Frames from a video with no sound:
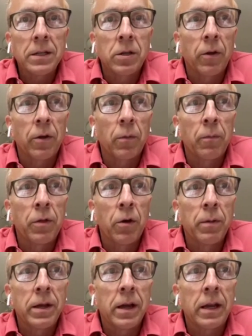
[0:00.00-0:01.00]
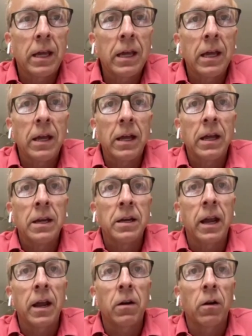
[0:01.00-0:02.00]
so they'll be a key
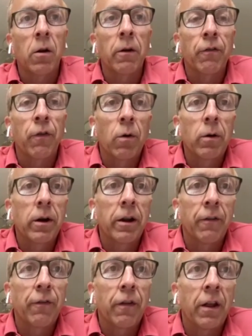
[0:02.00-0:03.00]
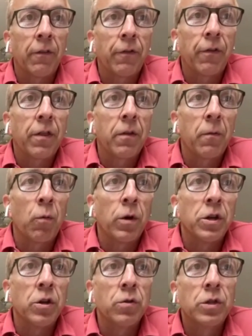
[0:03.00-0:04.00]
indicator going forward if we
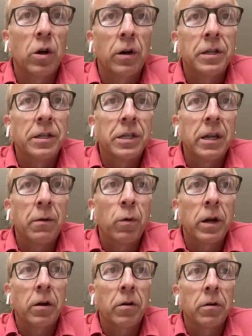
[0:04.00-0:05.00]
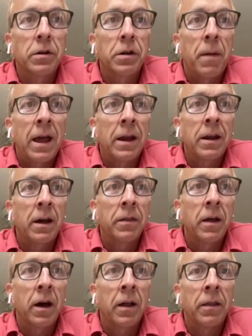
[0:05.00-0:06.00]
do start to see weaker demand on
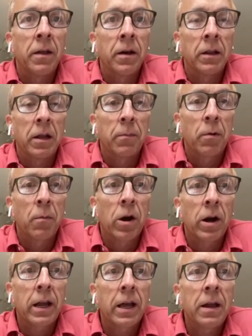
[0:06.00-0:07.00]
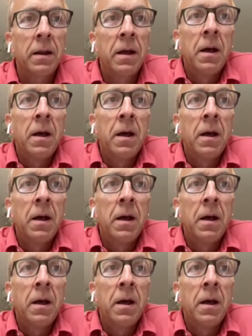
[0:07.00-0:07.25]
the labor market.